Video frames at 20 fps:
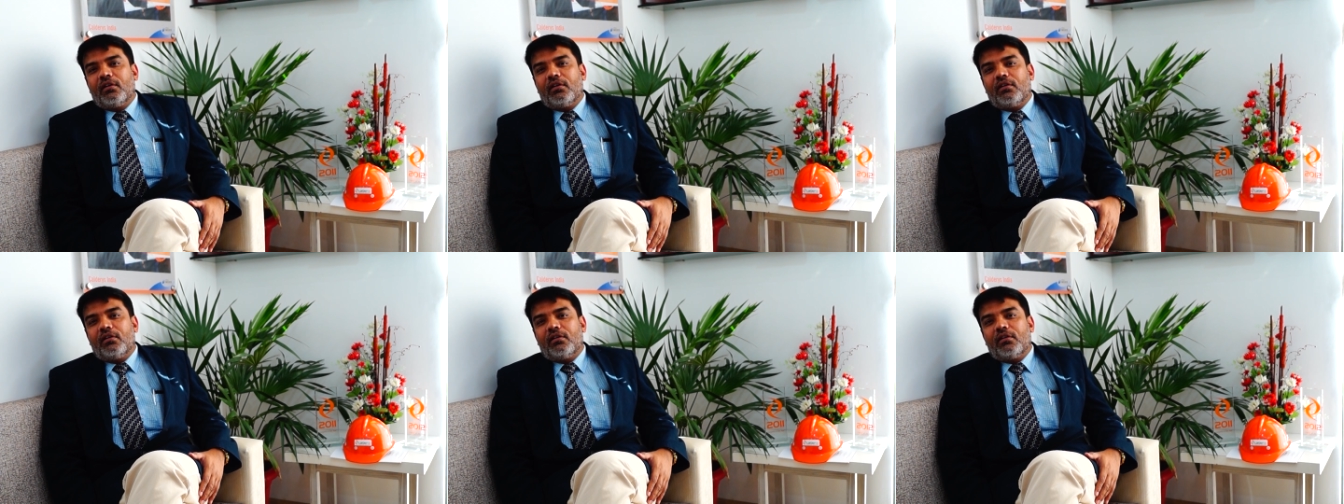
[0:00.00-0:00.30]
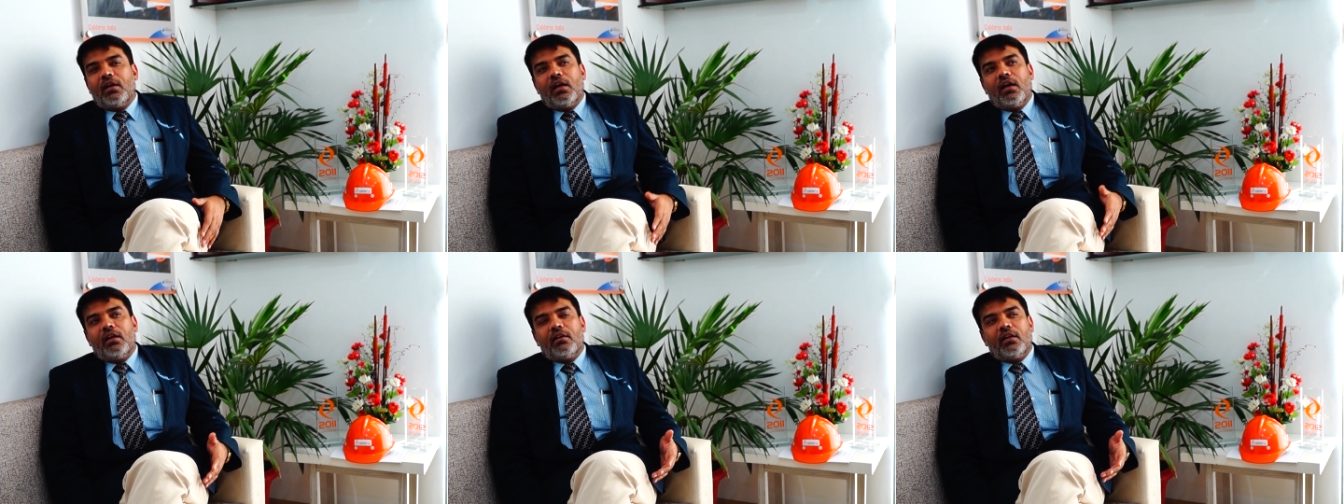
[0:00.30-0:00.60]

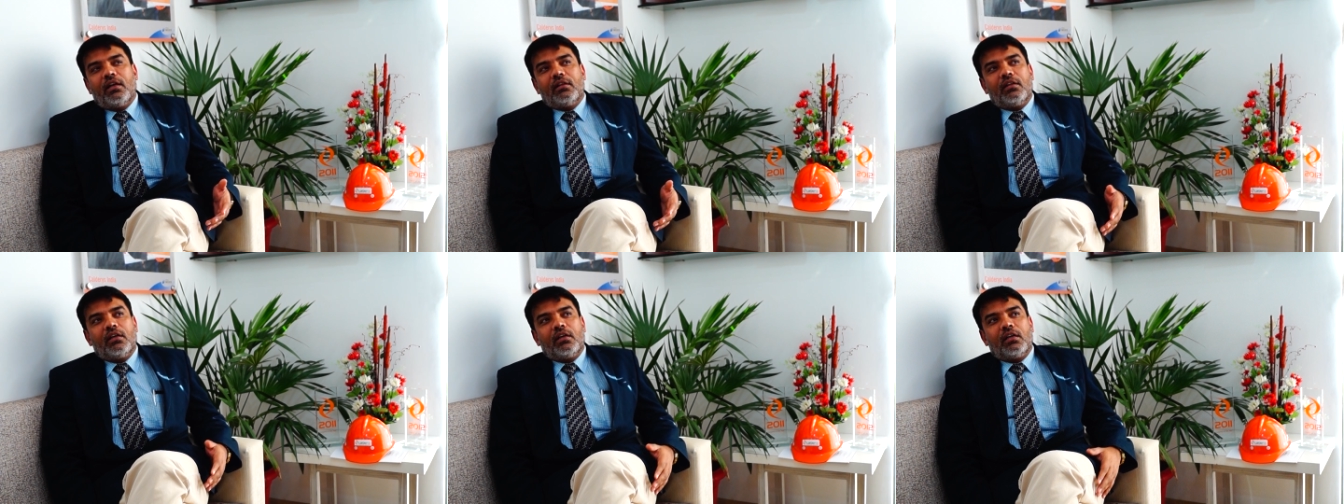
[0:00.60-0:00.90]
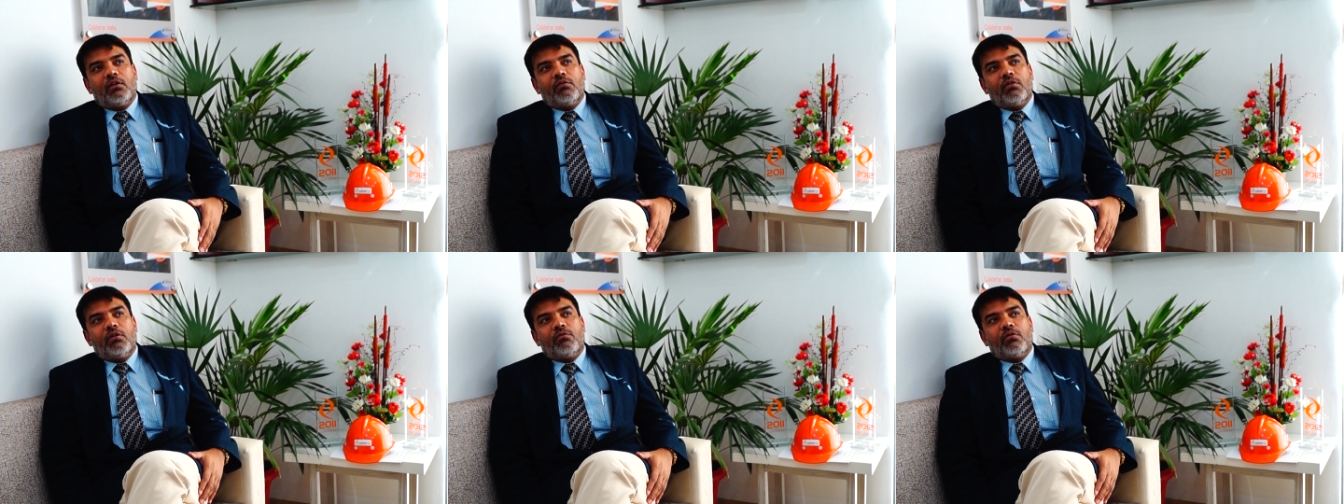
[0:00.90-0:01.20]
uh, and I
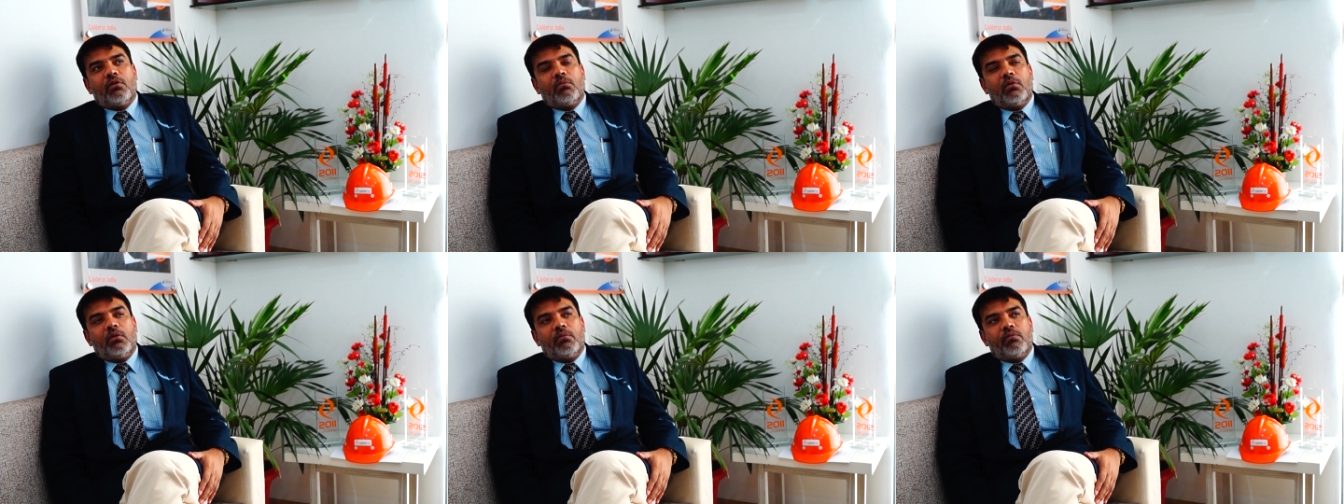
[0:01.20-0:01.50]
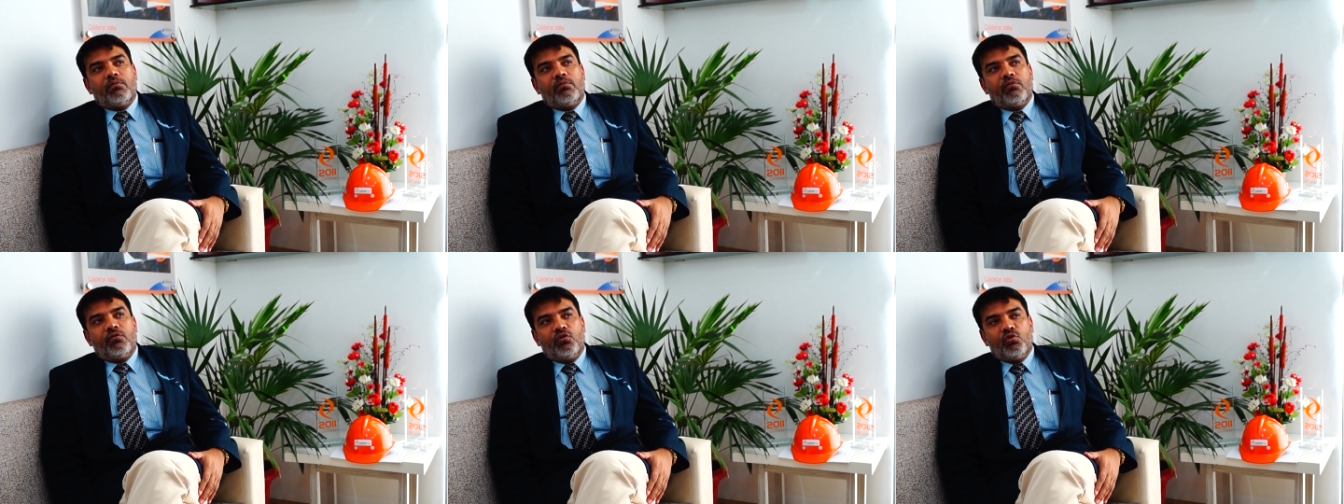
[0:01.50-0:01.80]
think even from a
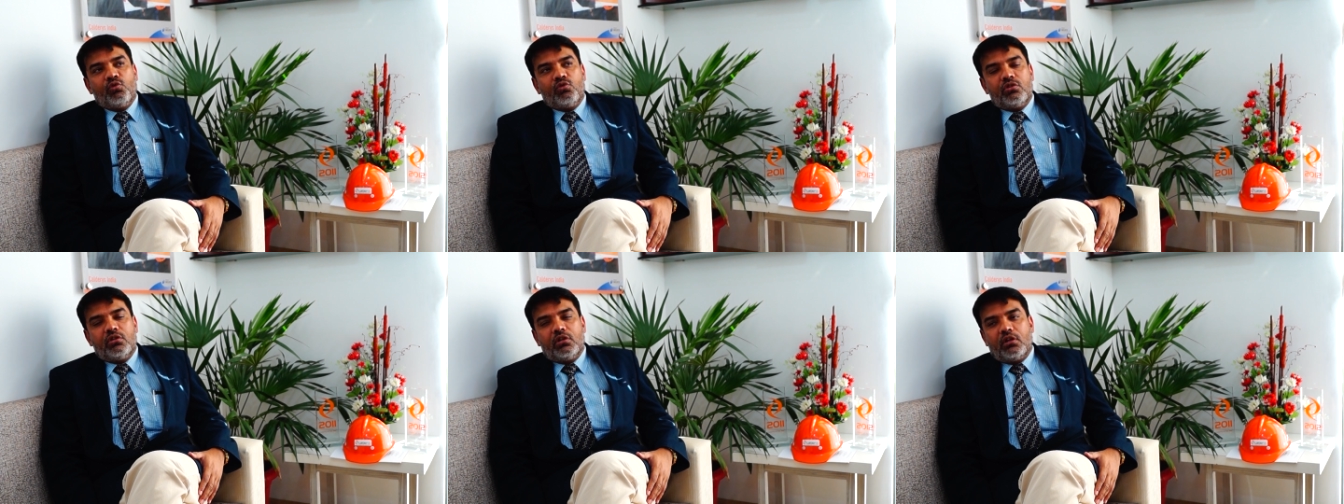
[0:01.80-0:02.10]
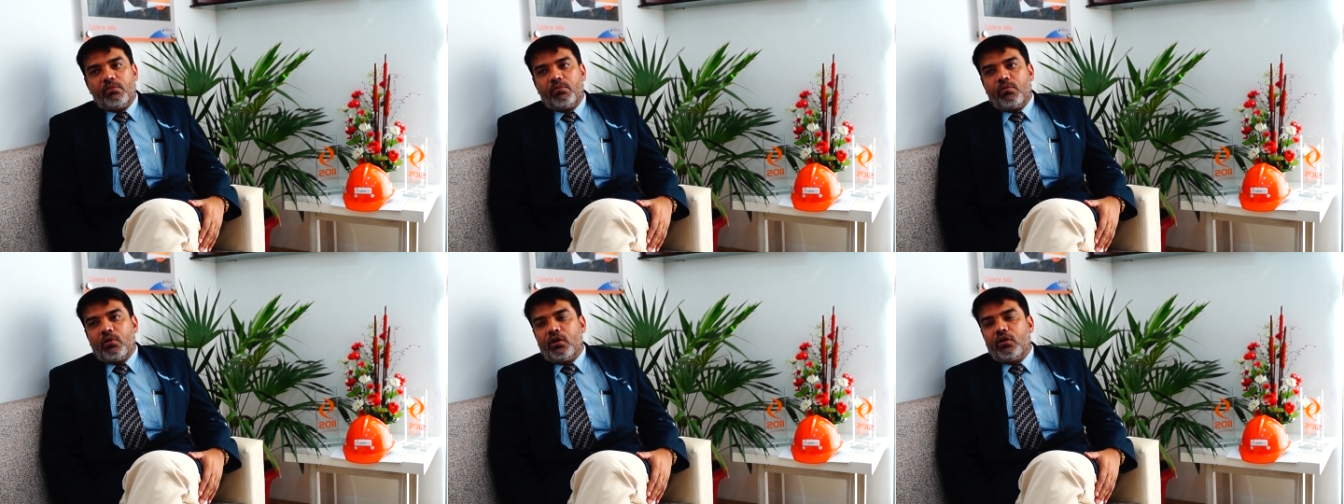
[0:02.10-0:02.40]

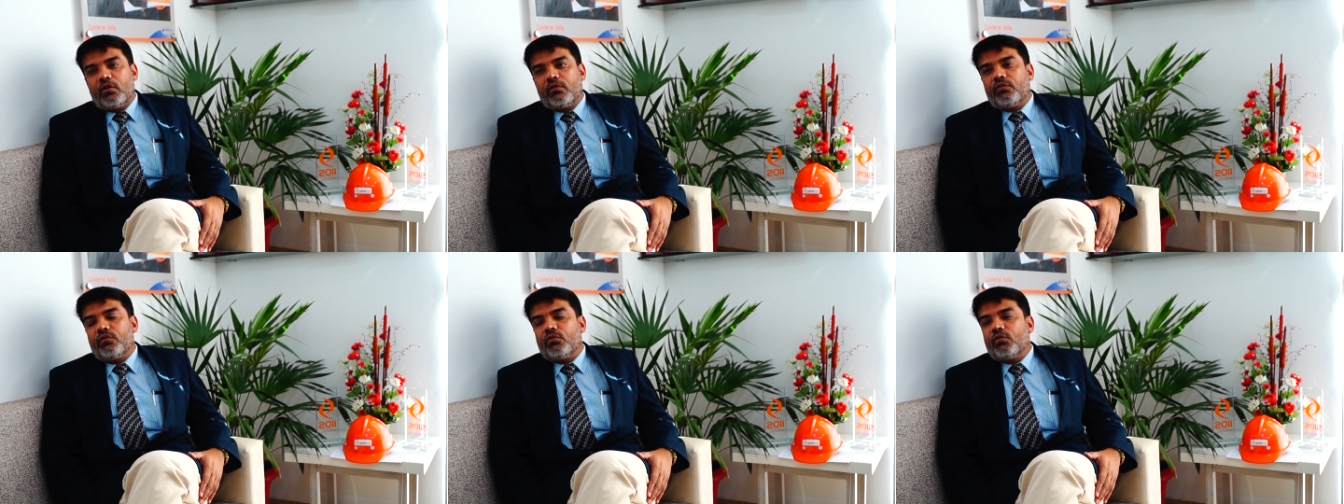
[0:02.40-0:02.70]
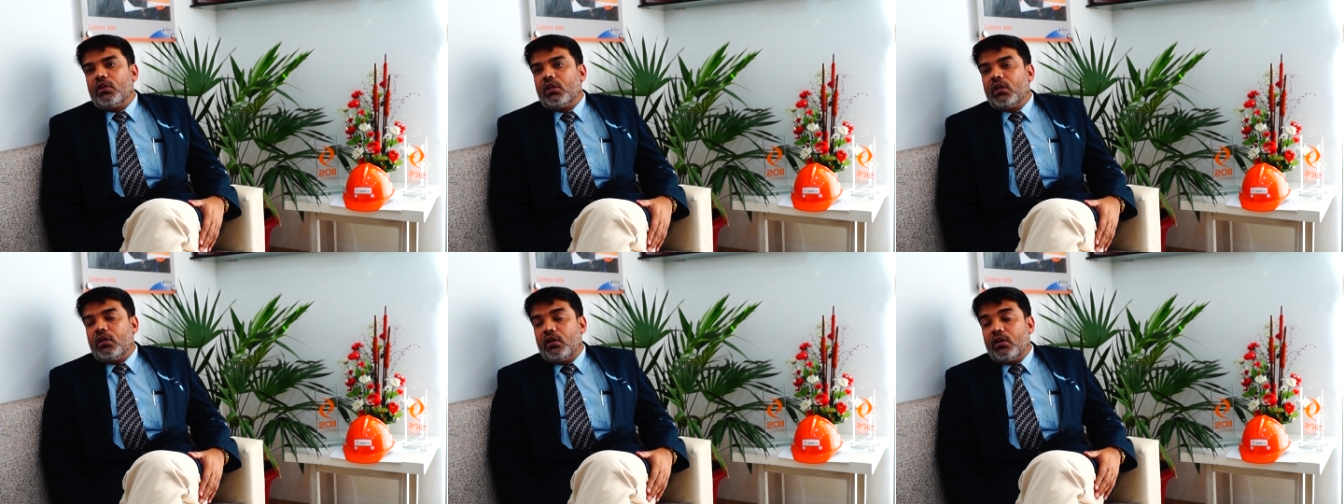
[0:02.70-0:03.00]
future point of
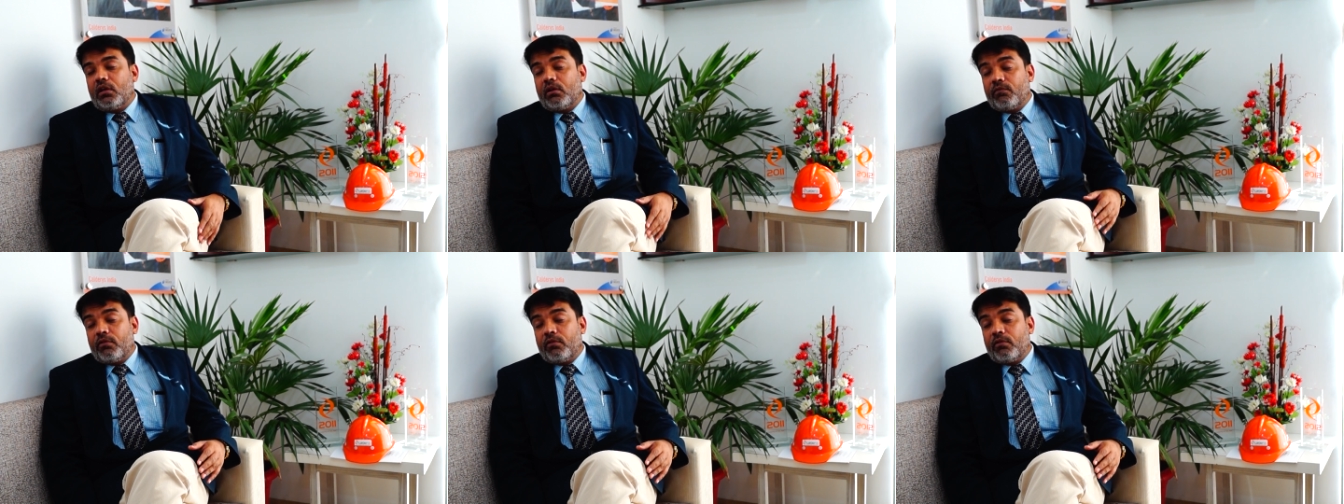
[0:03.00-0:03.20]
view in a